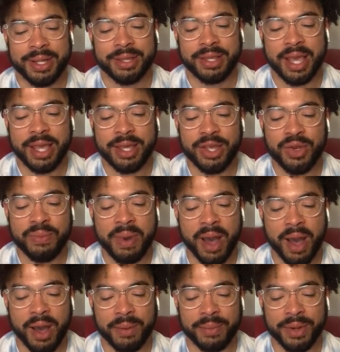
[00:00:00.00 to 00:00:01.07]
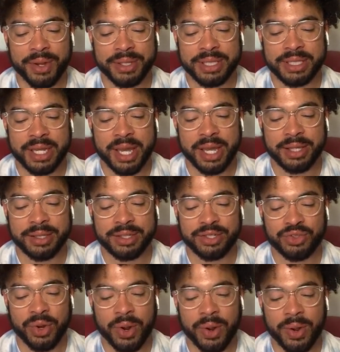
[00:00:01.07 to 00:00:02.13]
Thank you, mama. Stay
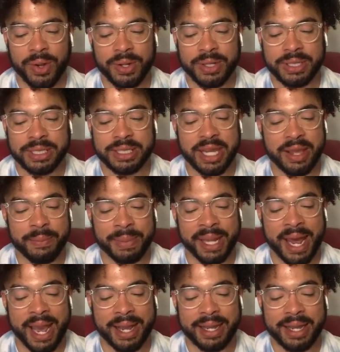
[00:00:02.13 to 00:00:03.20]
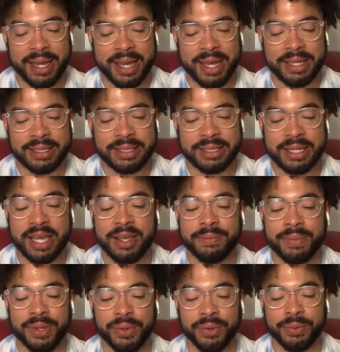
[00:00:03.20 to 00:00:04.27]
strong, stay black, stay
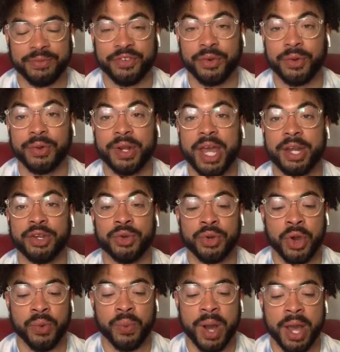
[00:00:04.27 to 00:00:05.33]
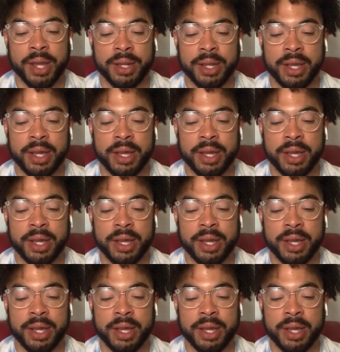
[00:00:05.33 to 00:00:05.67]
beautiful. And you know what?